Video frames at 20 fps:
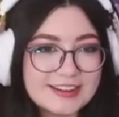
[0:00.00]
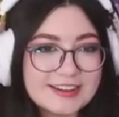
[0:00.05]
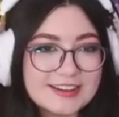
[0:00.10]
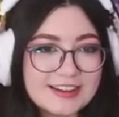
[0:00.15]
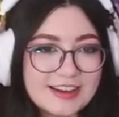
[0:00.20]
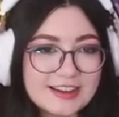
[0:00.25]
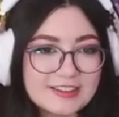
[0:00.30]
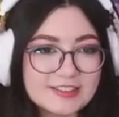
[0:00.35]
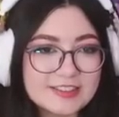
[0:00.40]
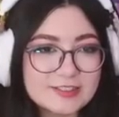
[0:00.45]

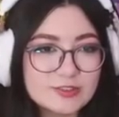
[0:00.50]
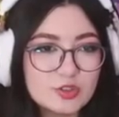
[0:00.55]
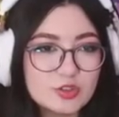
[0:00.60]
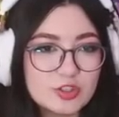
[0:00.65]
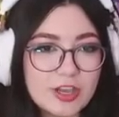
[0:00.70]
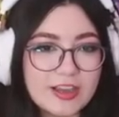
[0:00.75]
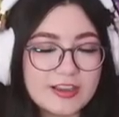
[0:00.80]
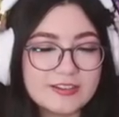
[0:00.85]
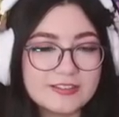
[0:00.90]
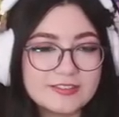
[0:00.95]
Not the
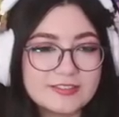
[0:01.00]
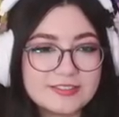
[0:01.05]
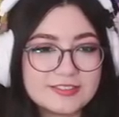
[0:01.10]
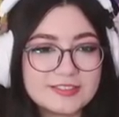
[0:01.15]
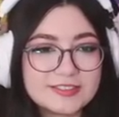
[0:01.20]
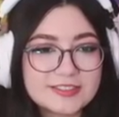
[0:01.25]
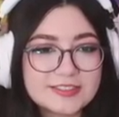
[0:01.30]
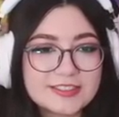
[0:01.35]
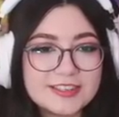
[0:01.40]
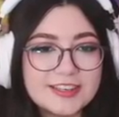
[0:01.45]

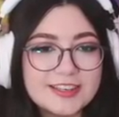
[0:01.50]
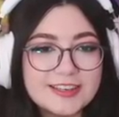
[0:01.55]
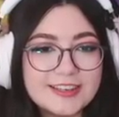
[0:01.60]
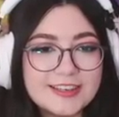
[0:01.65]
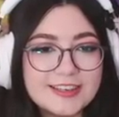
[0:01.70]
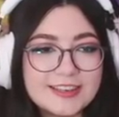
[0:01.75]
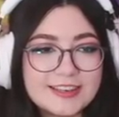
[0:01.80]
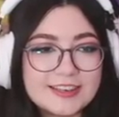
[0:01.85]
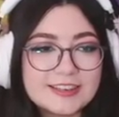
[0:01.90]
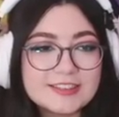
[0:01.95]
jail.
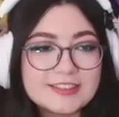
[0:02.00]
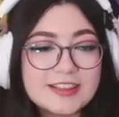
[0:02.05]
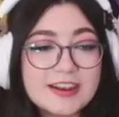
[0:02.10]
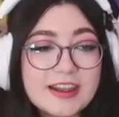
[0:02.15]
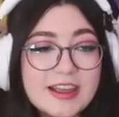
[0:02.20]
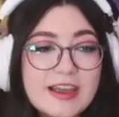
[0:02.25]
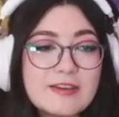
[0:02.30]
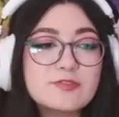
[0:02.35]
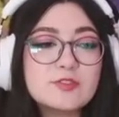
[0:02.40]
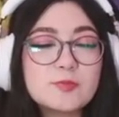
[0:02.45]
Because then I
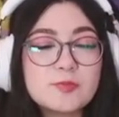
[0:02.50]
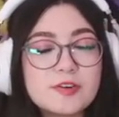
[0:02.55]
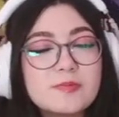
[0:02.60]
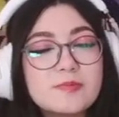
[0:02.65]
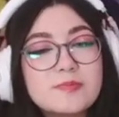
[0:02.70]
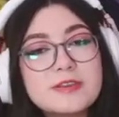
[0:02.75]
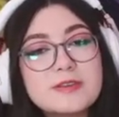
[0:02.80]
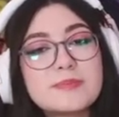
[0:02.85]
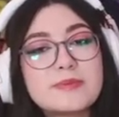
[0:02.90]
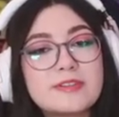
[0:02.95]
have to put
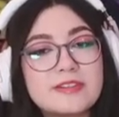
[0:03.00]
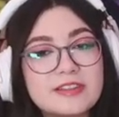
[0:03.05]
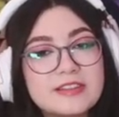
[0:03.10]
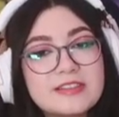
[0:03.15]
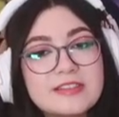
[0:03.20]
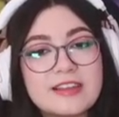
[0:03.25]
people in